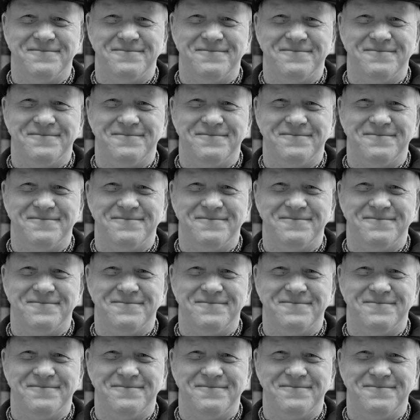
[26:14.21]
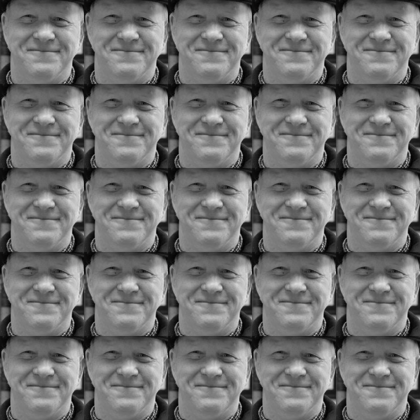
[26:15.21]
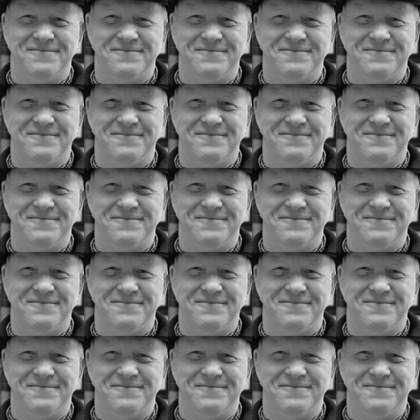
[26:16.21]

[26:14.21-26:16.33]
No one is speaking in this clip.